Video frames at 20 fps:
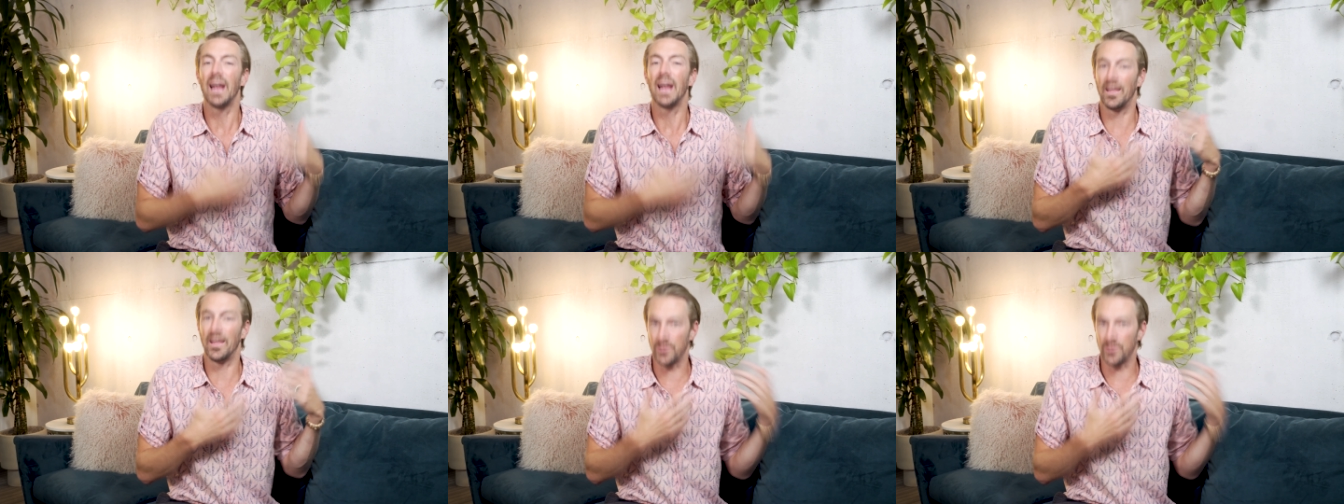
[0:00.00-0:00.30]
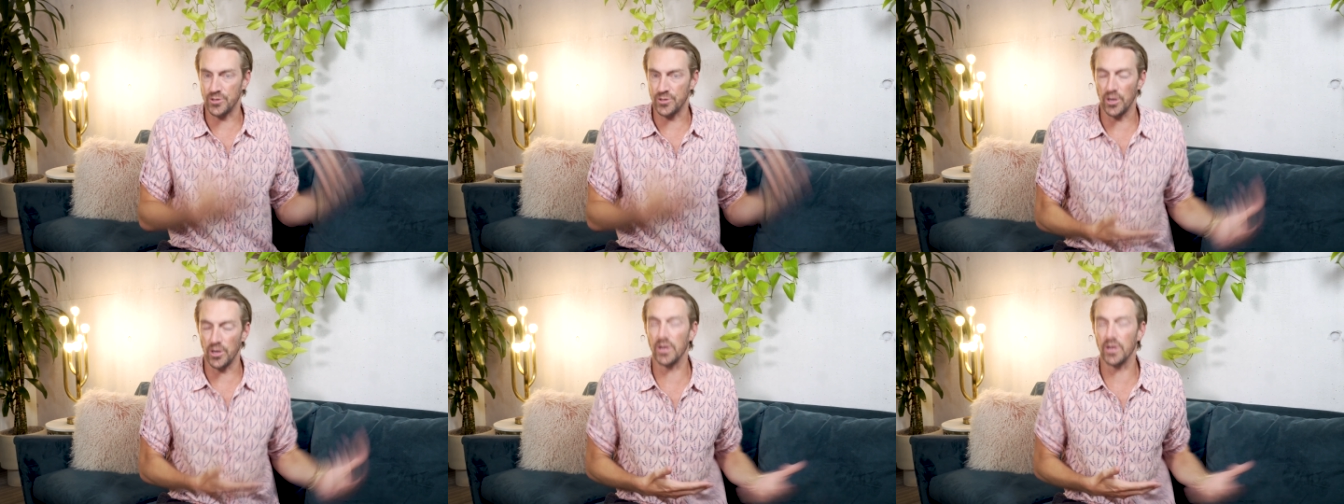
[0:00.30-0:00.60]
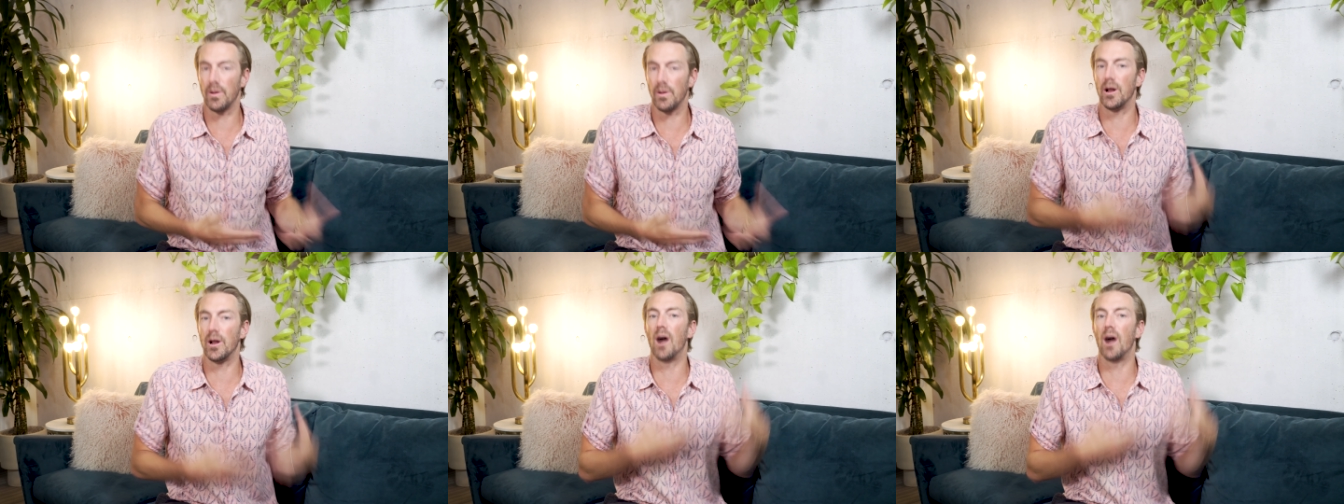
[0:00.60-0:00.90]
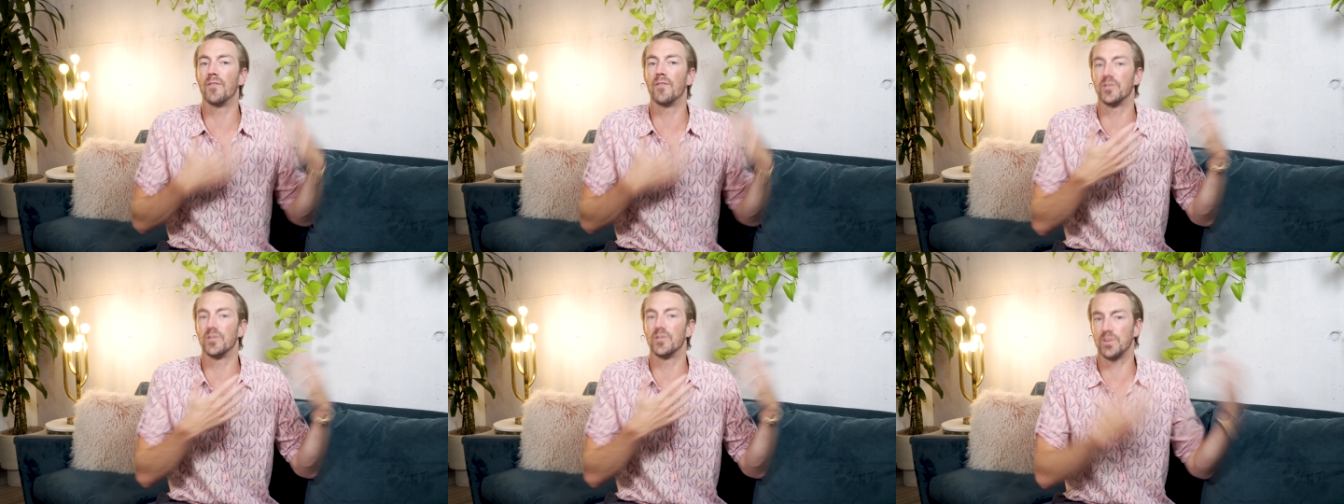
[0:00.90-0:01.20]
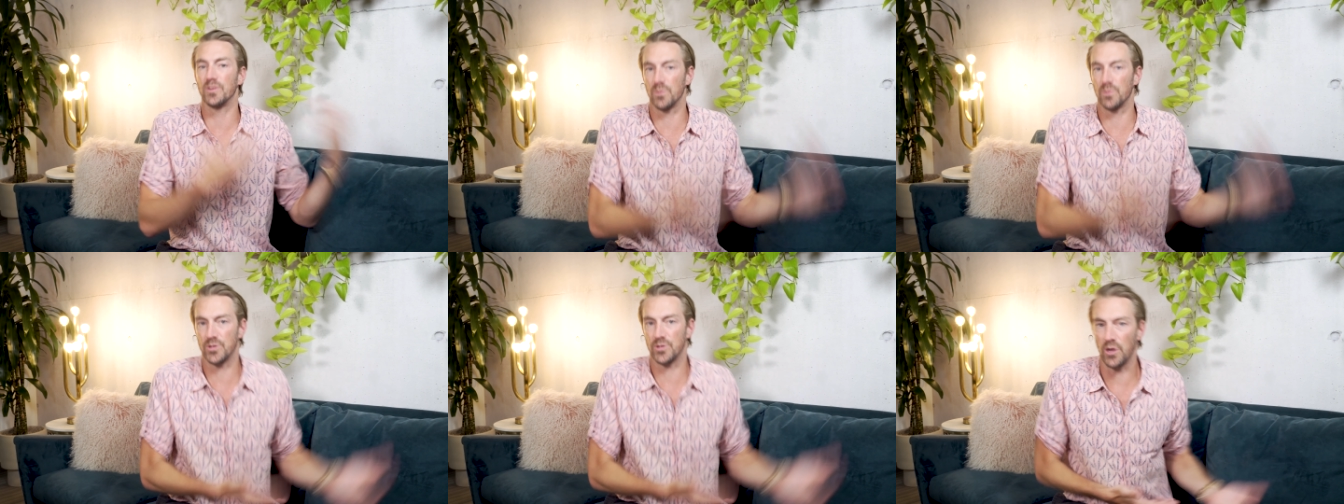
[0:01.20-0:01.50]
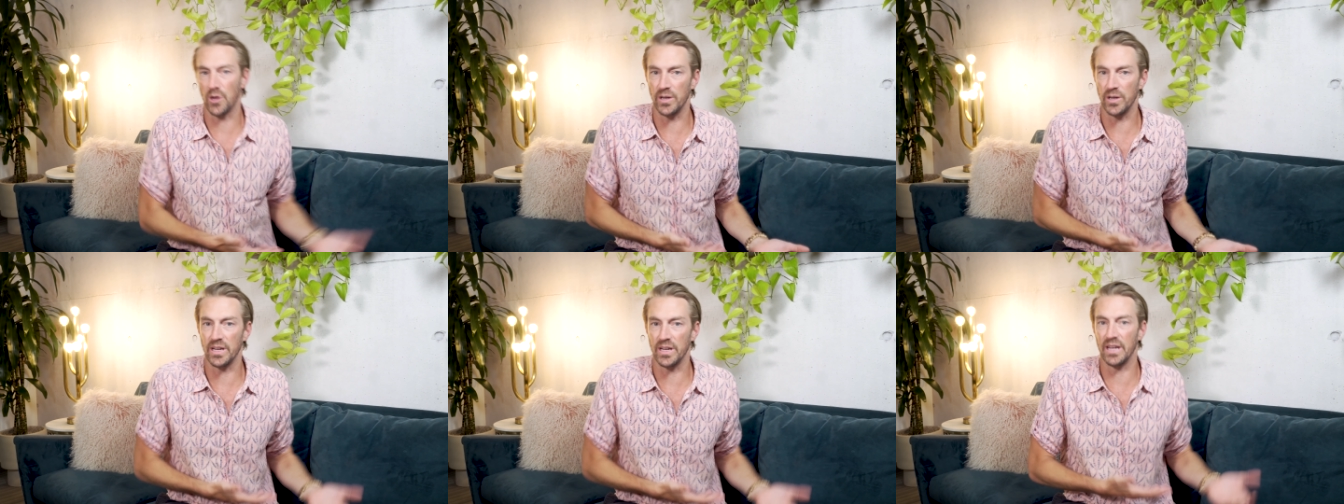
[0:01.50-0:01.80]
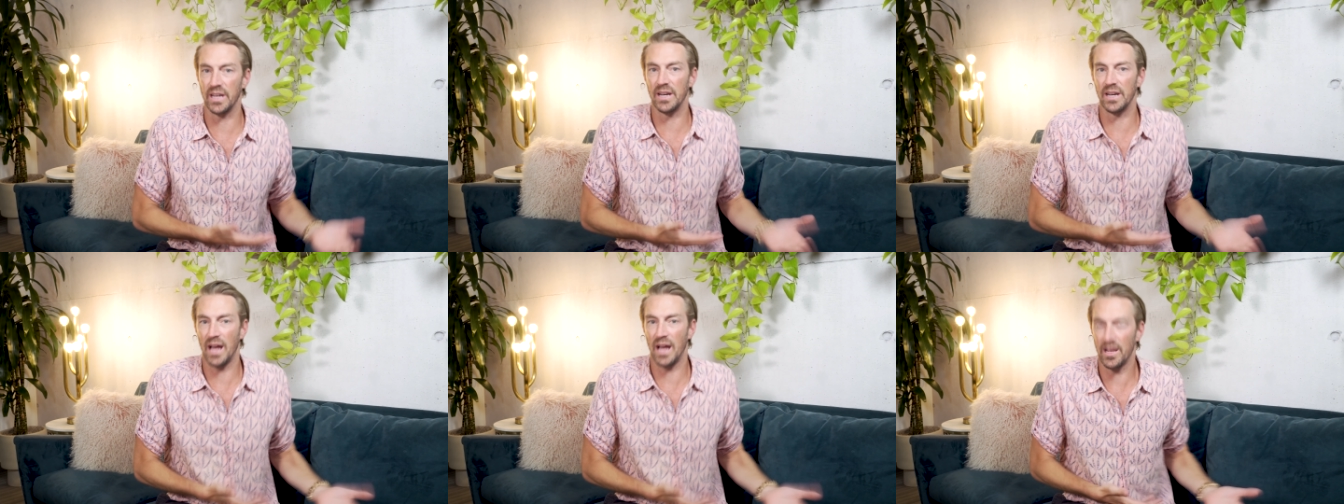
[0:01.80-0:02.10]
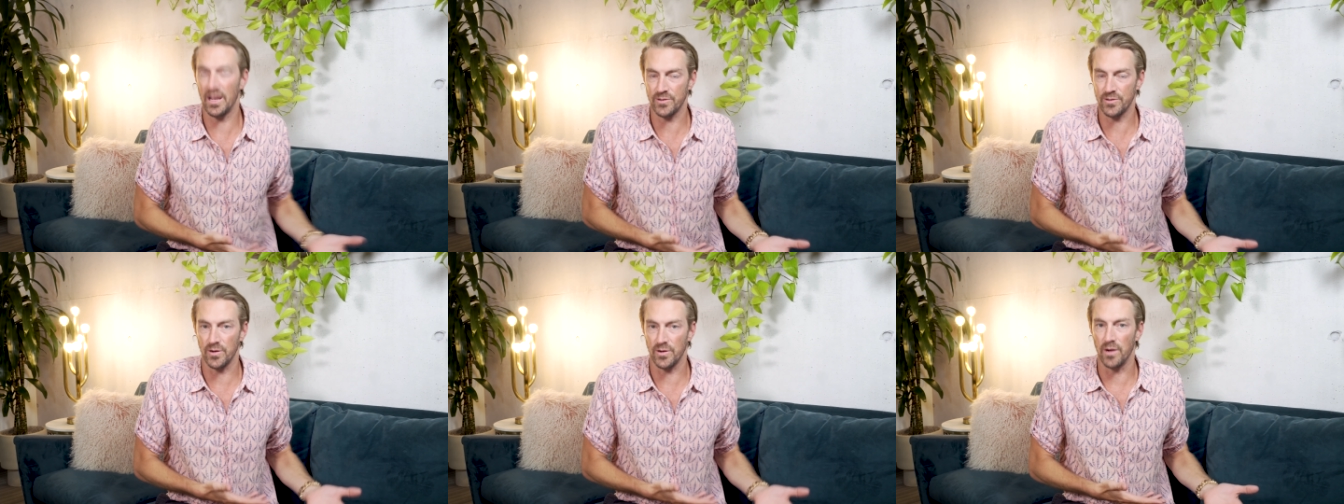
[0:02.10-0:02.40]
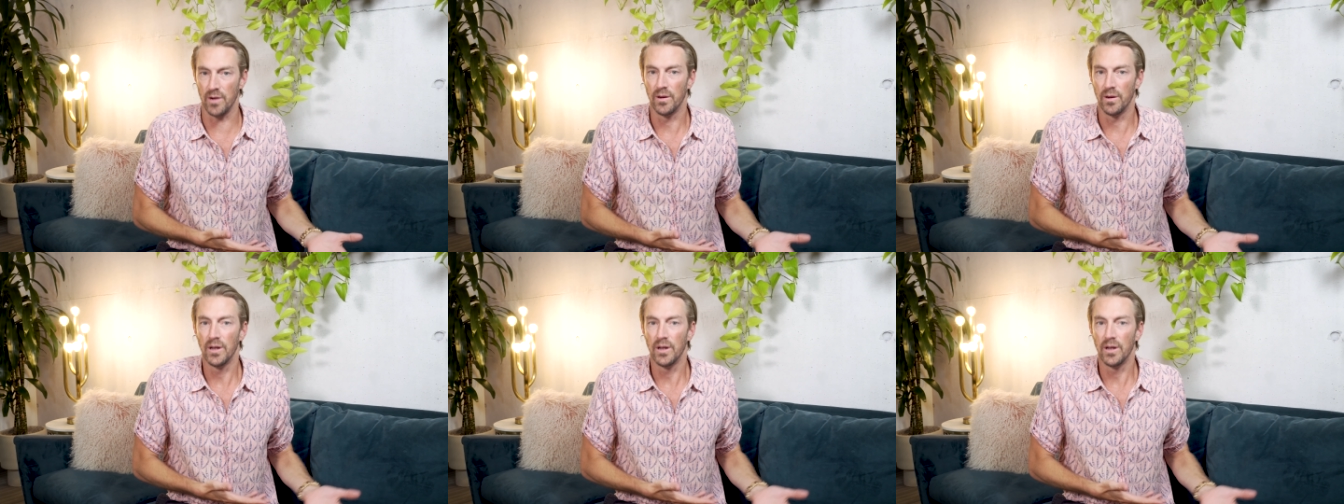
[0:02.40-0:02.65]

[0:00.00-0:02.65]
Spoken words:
And they're starting to write offers, and we're starting to get into escrow.